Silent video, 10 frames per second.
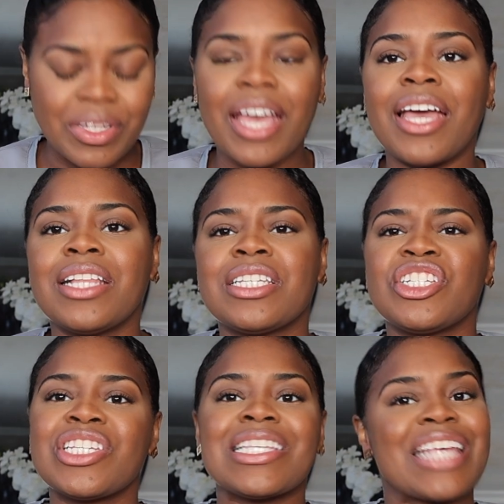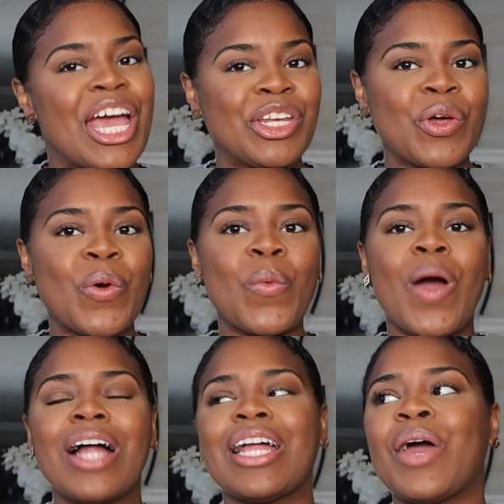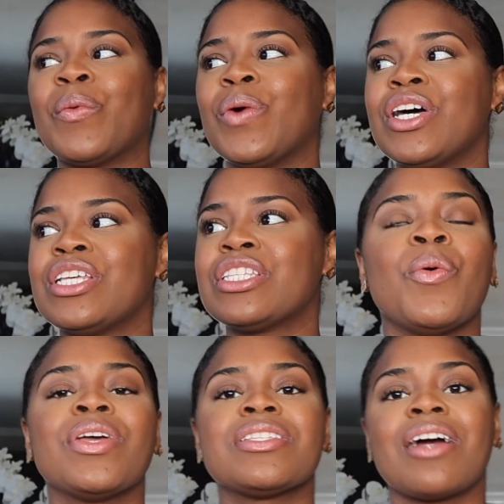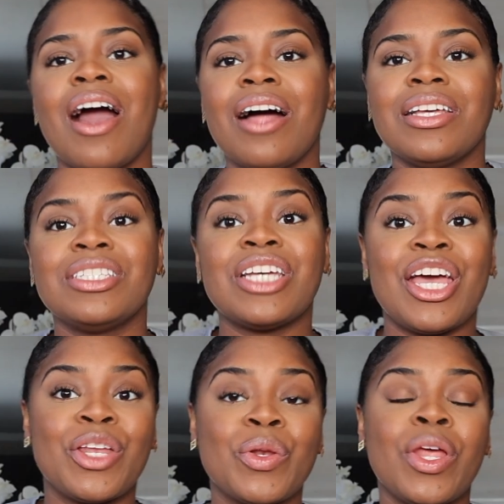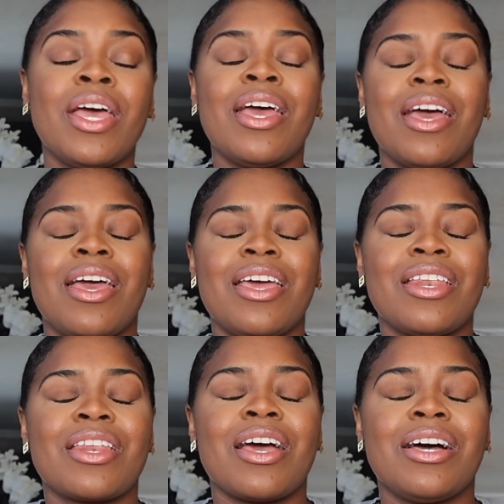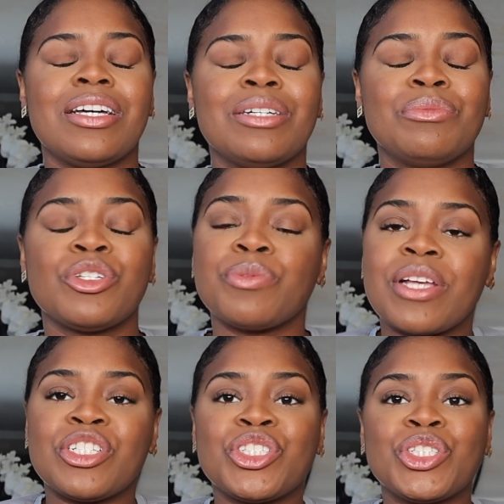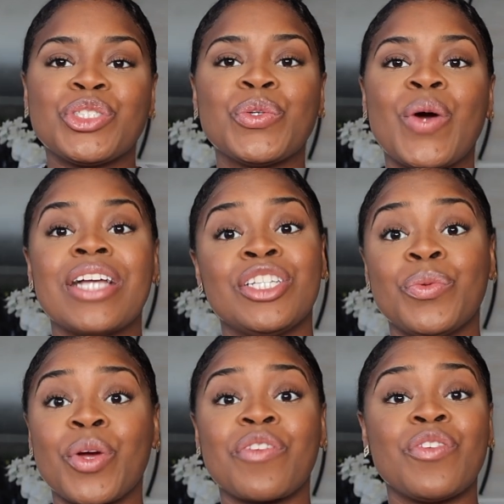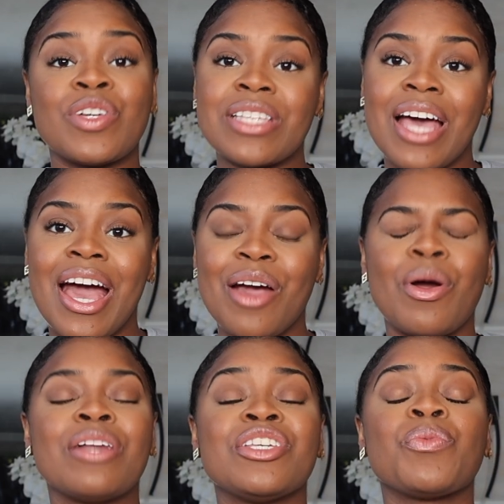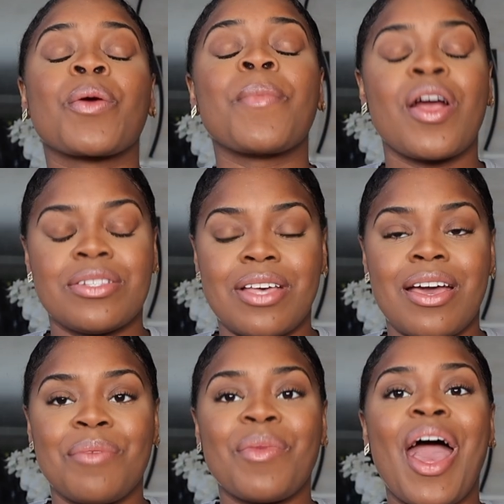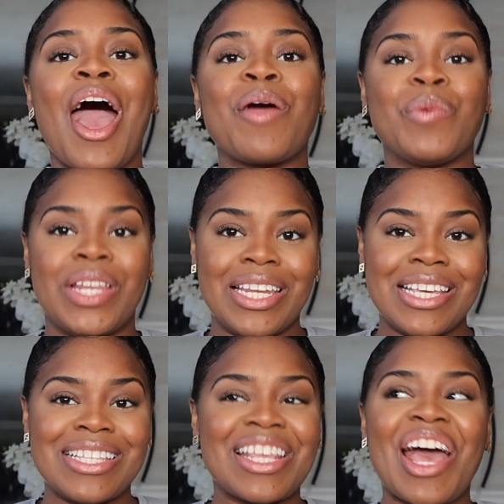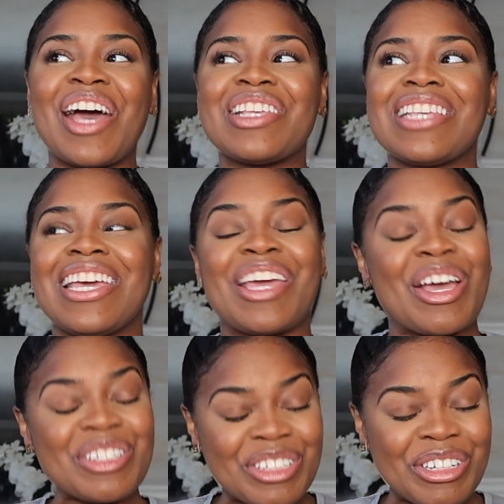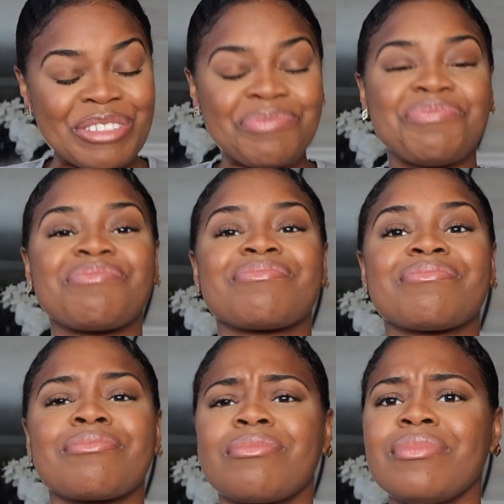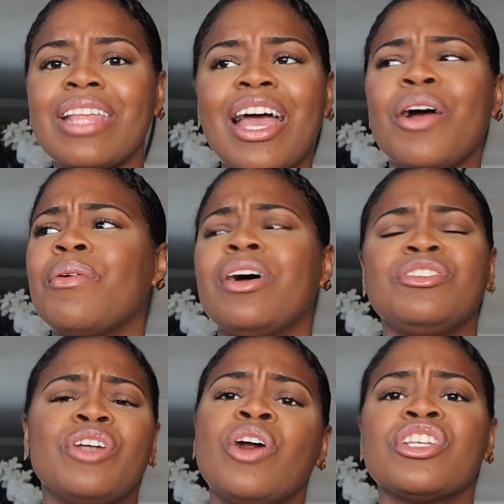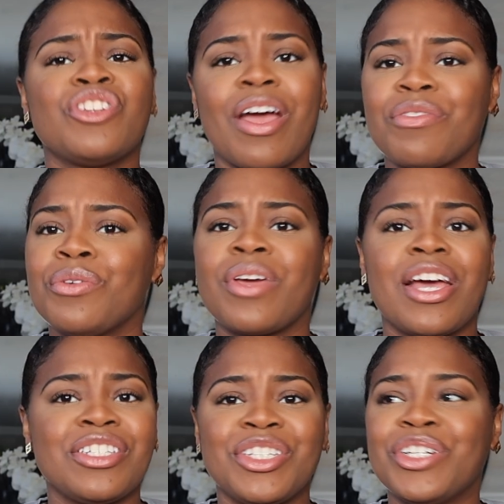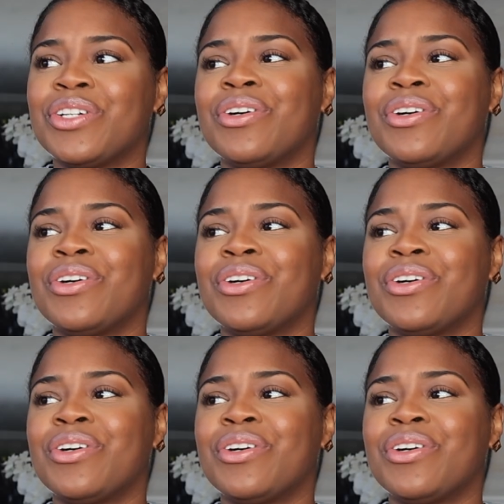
And just a side note, while I was going to college and in nurse practitioner school, I did work full time. Well, I did work part time at Wendys as a cashier. Oh, well, on the drive-through, cashier,